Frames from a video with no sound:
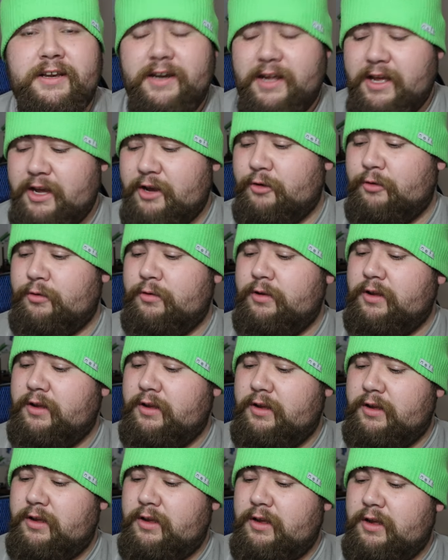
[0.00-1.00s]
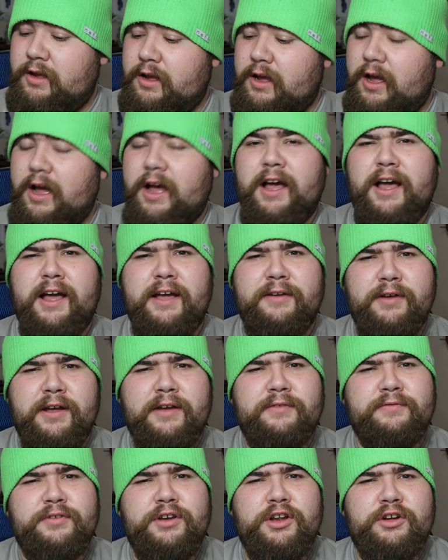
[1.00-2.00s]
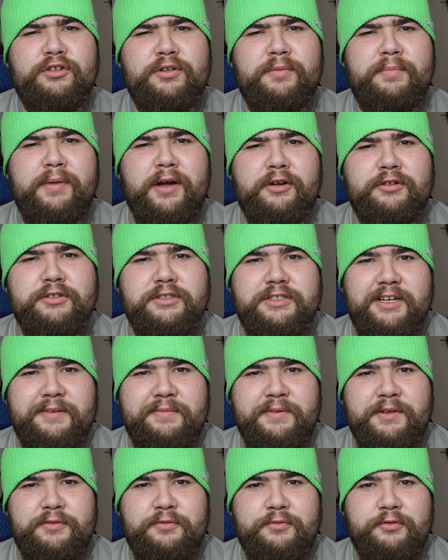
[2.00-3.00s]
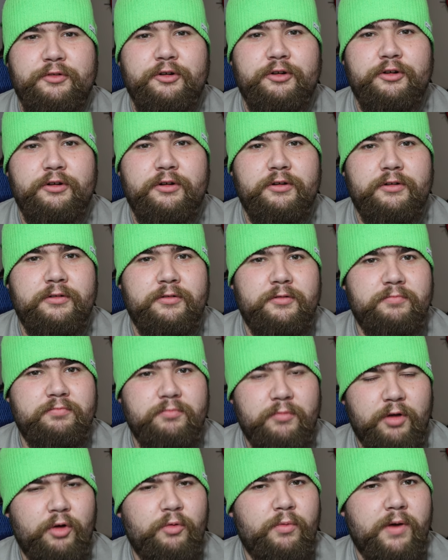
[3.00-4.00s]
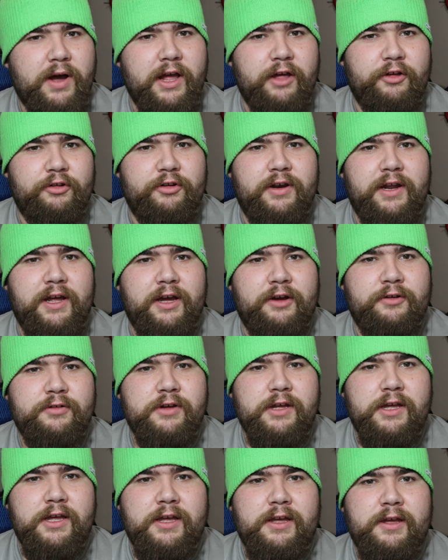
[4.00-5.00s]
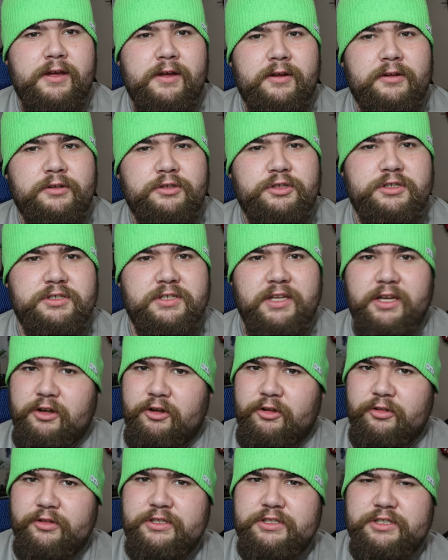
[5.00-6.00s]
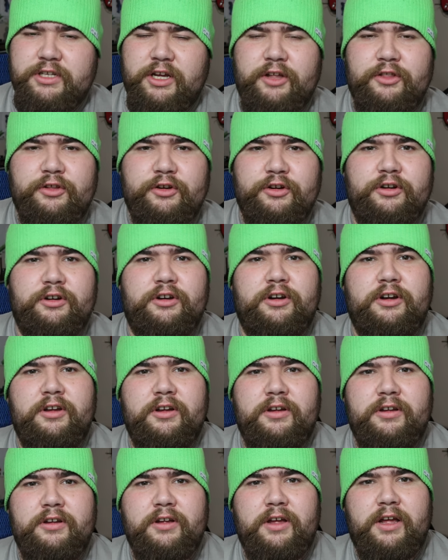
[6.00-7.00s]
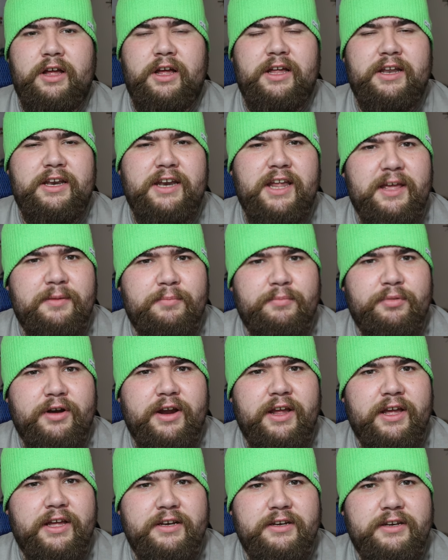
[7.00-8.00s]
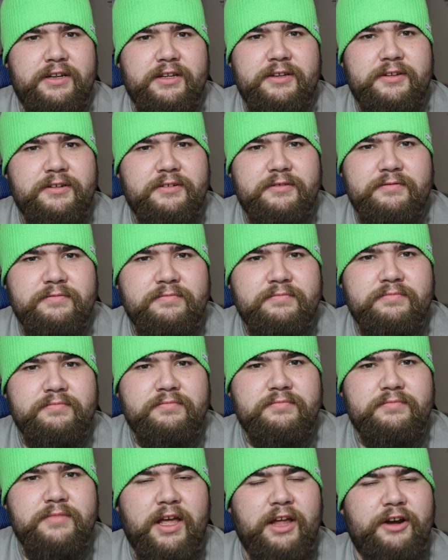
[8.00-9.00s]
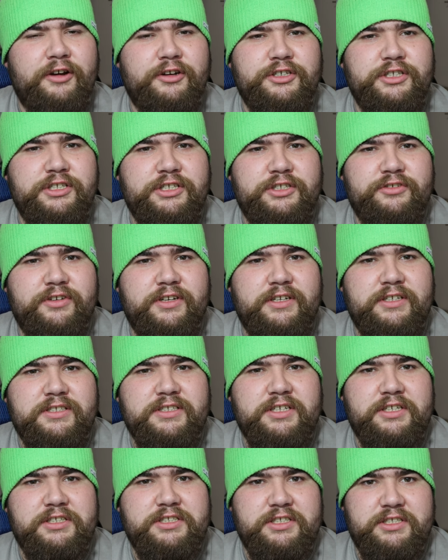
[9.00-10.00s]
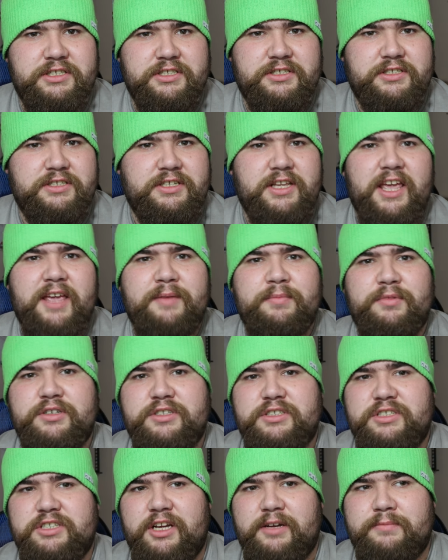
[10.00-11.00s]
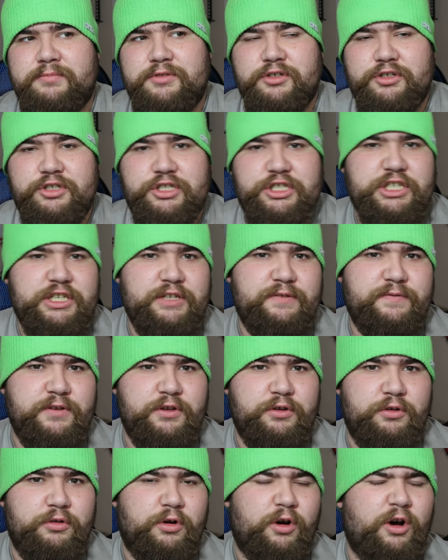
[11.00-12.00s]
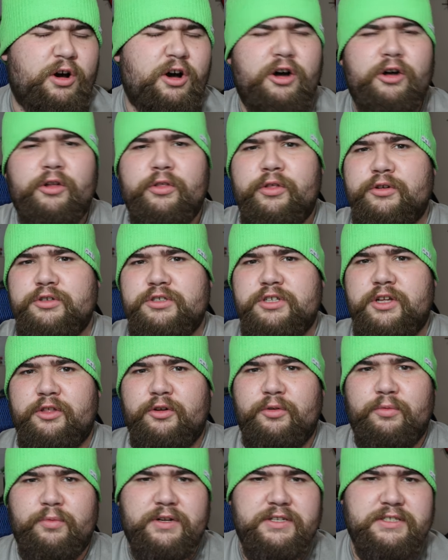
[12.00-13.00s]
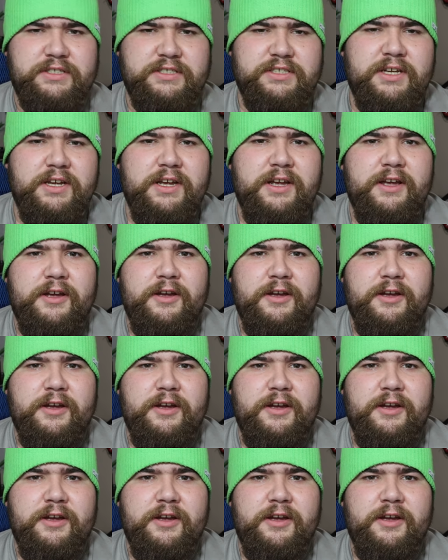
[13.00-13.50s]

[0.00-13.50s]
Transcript: Now, I've known about Dubby for a while now, just like all these other uh, name brand energy drinks such as Gamer Supps or G Fuel, all those other ones.